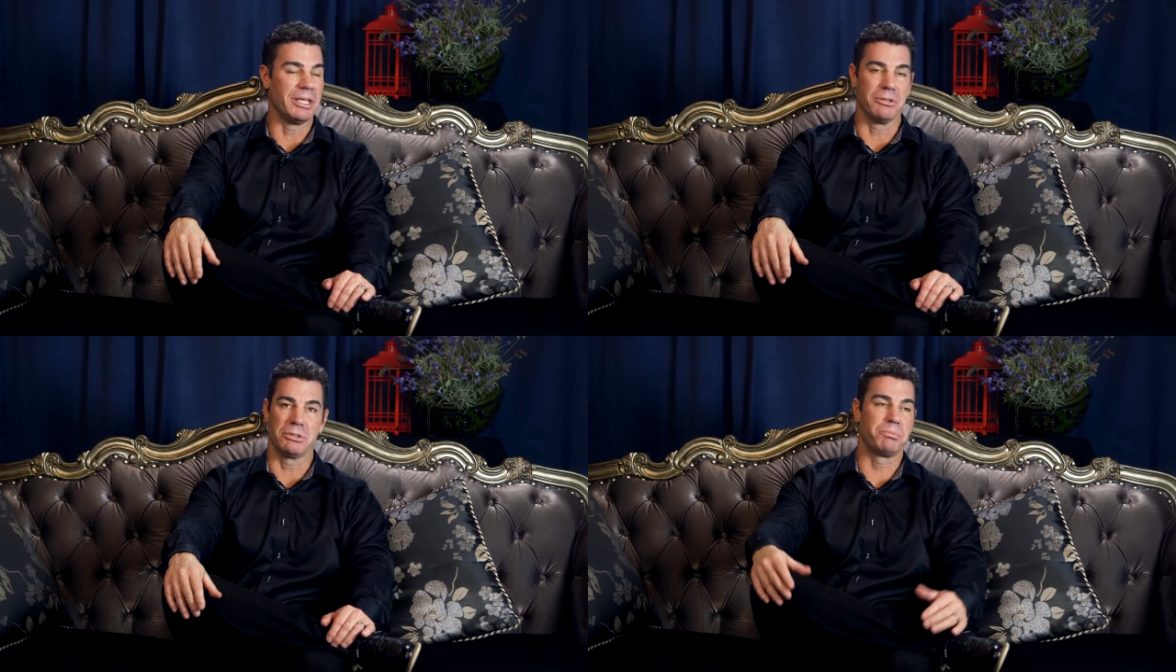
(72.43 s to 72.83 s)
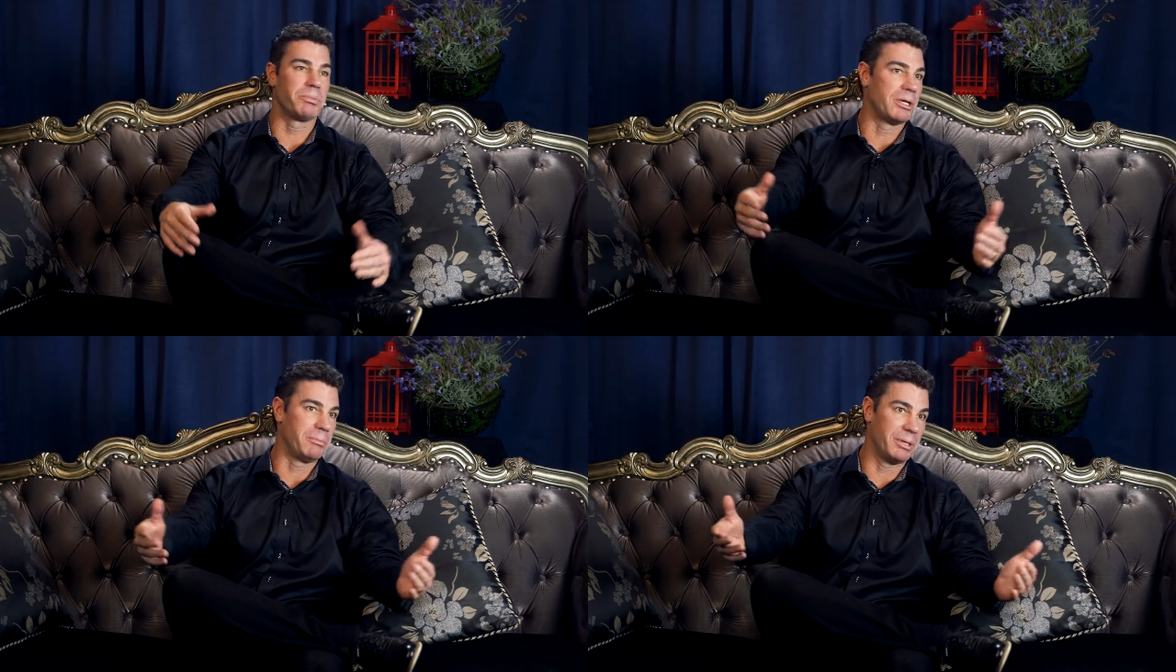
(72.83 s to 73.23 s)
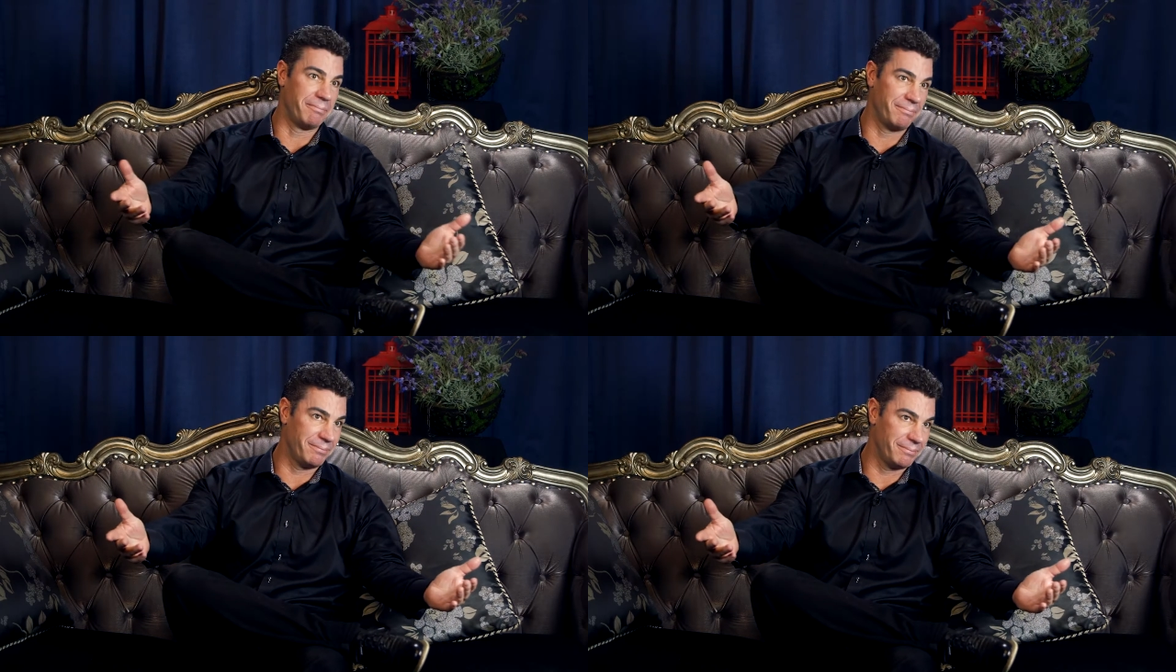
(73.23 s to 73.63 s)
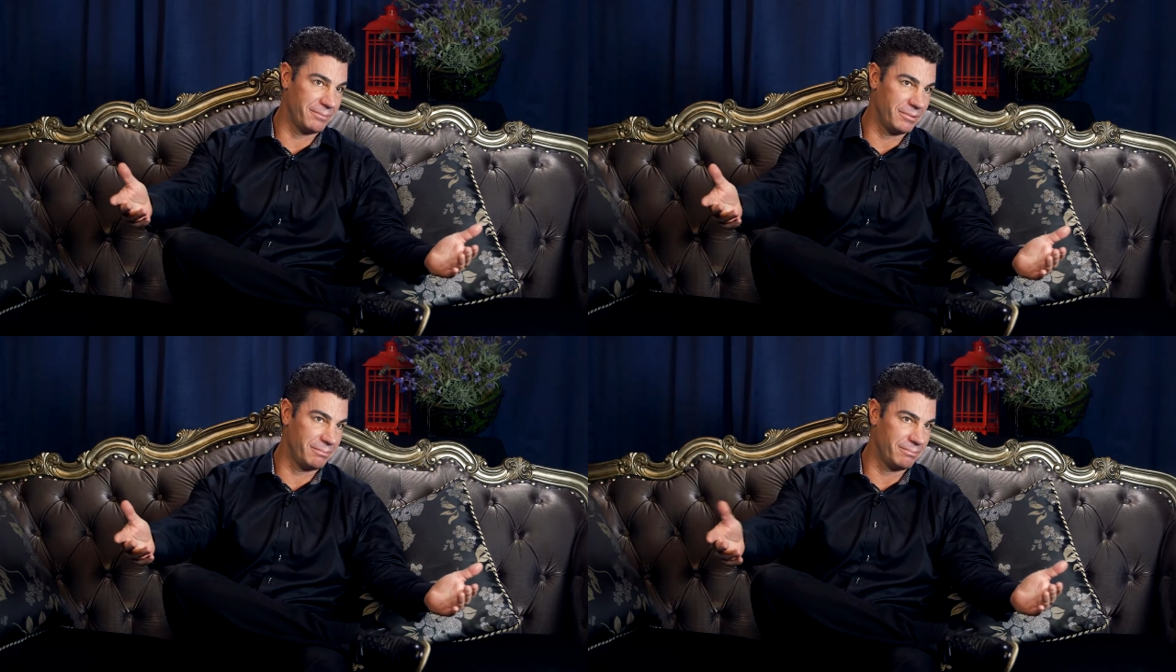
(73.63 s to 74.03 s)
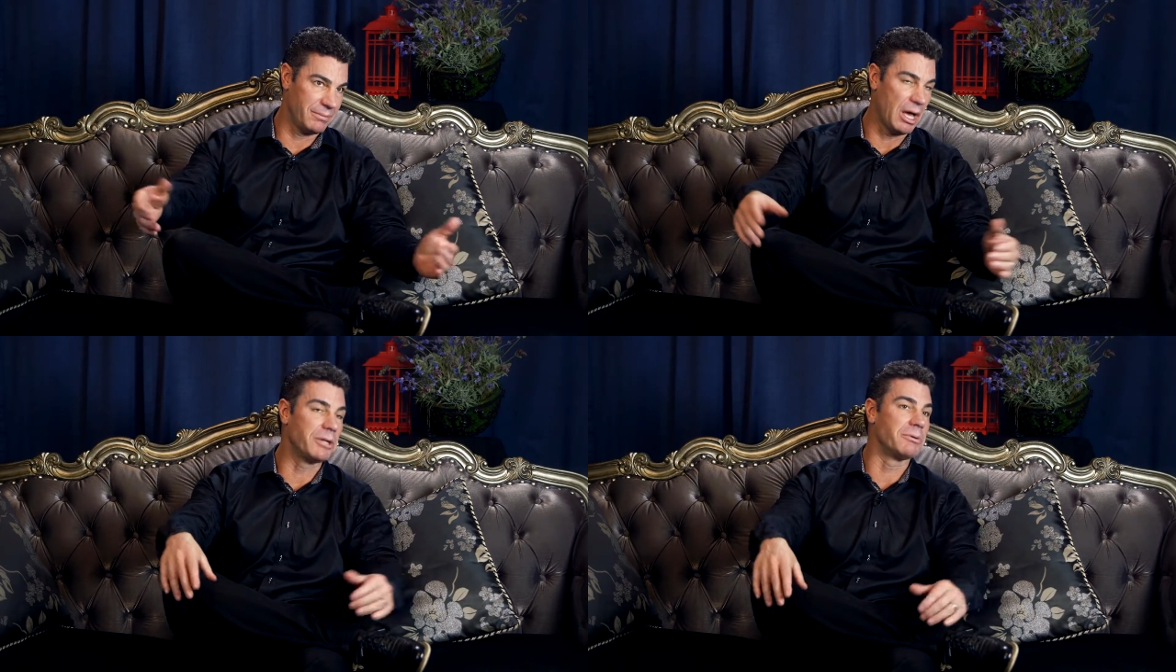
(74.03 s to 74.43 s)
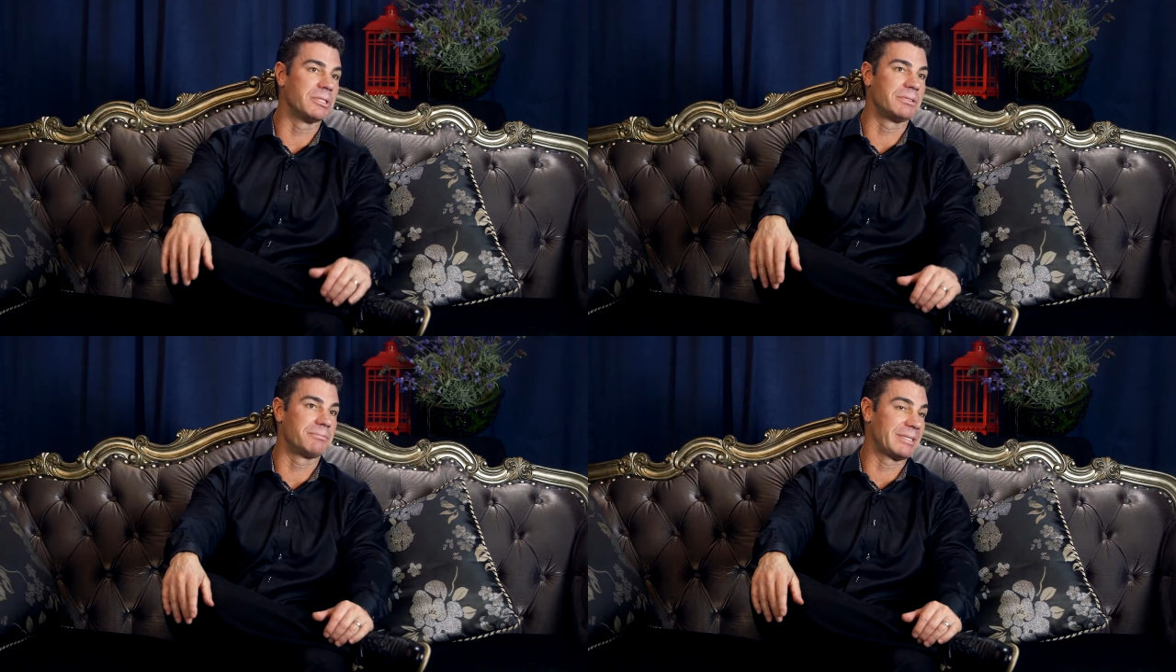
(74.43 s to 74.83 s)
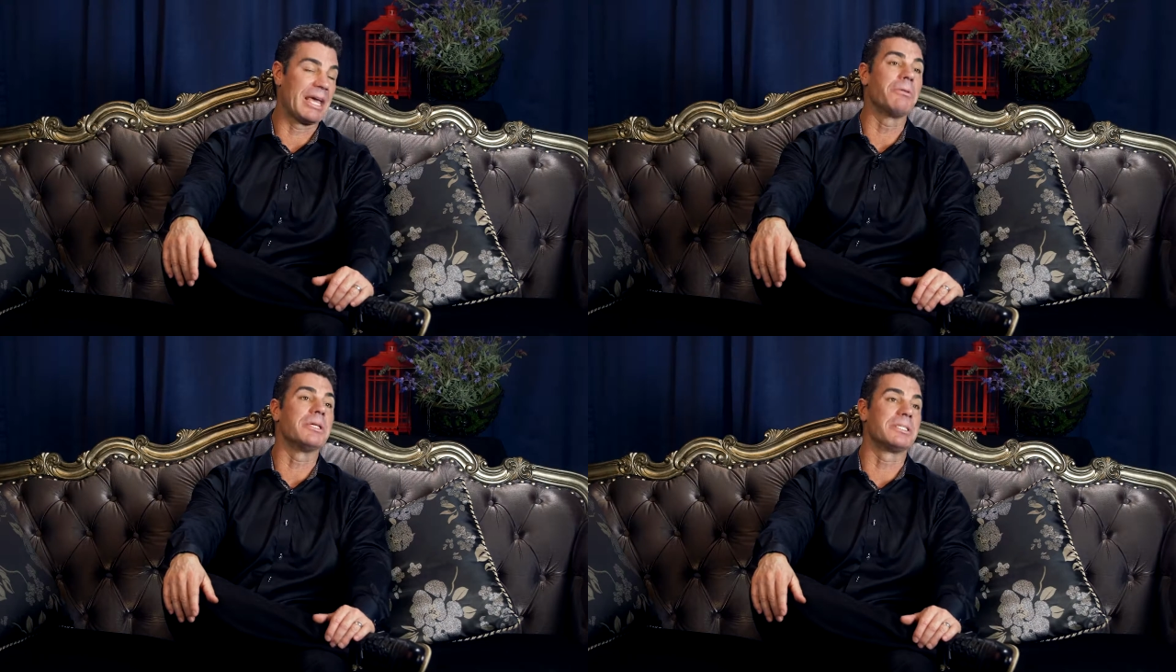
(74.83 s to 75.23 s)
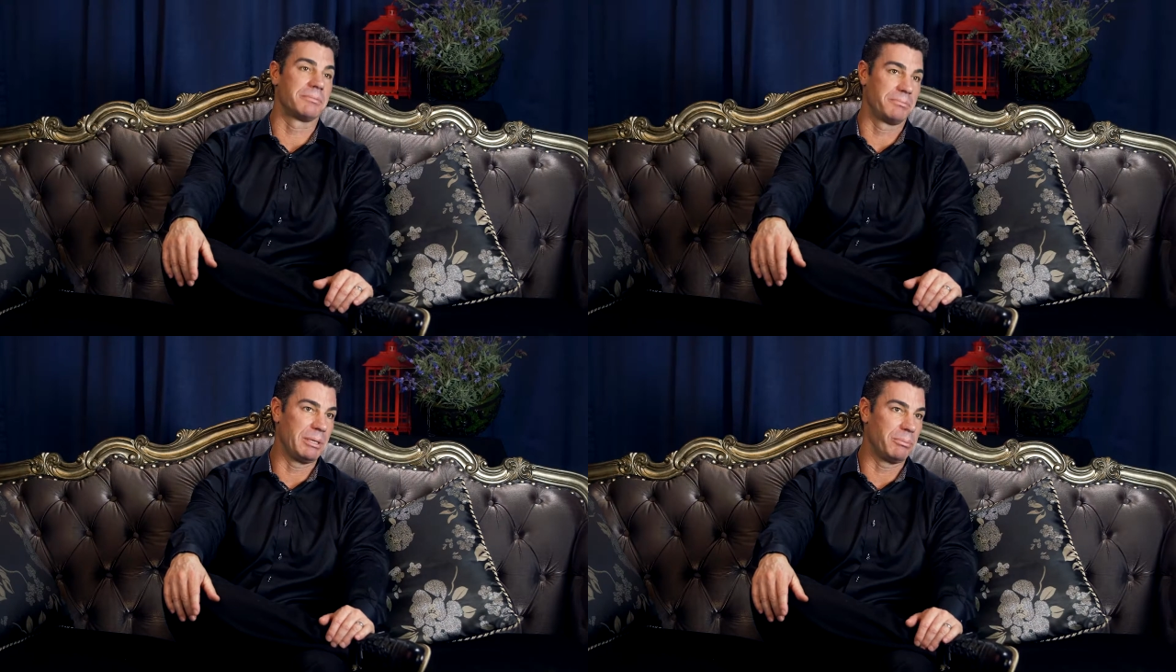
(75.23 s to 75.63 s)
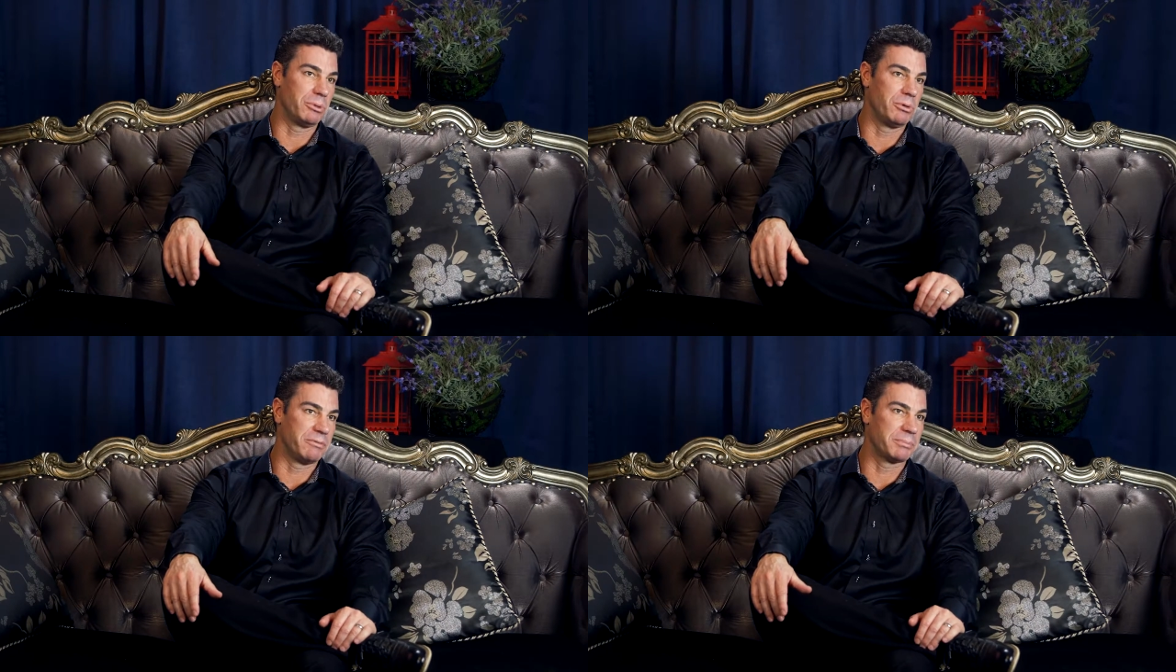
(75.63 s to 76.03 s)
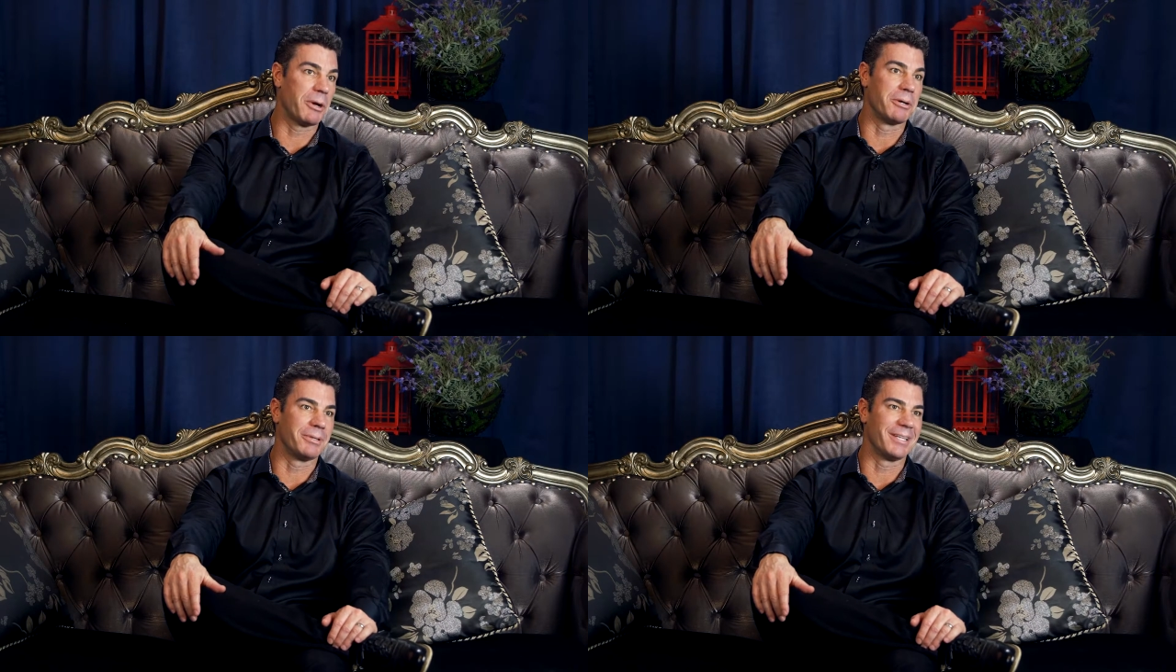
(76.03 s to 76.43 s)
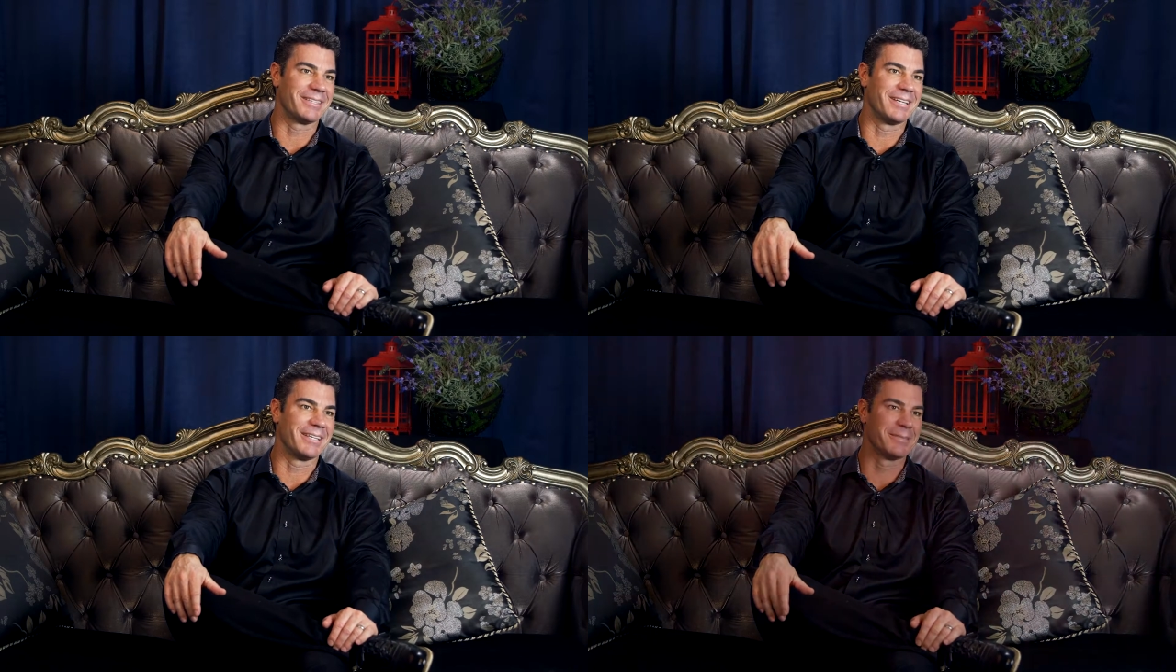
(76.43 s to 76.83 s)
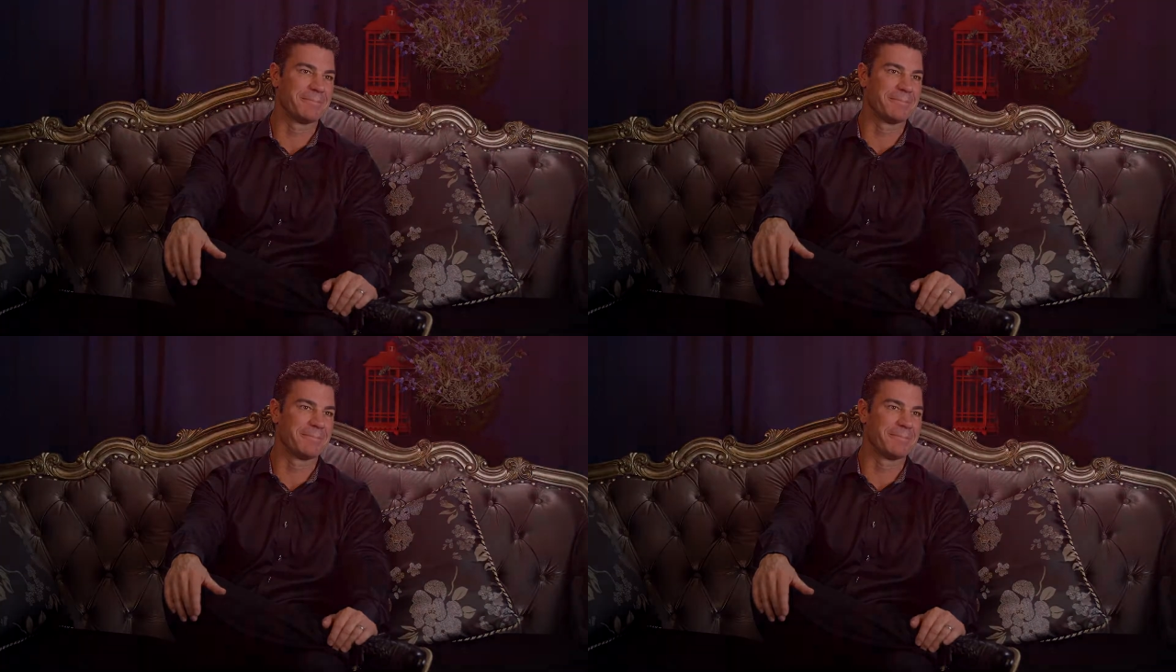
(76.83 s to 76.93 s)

And there's probably been hundreds, countless people who have inspired me like that.